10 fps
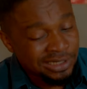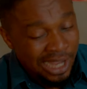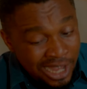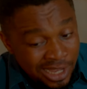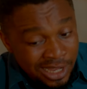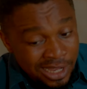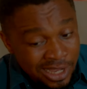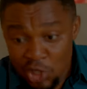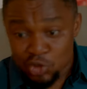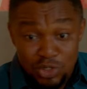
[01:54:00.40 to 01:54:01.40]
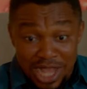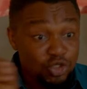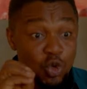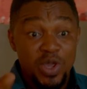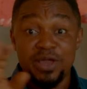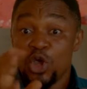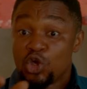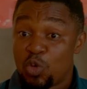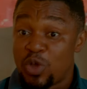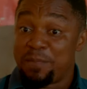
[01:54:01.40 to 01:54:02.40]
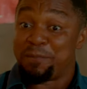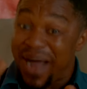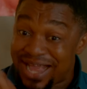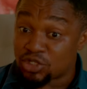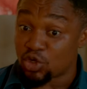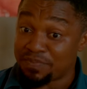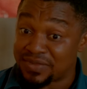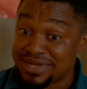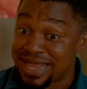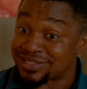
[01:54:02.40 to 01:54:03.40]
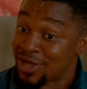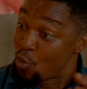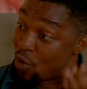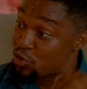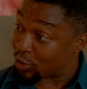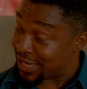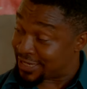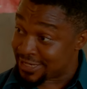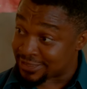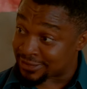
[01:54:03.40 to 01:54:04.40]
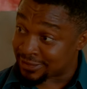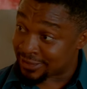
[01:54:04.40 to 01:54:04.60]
Eh? So that you will buy something that when you're taking it,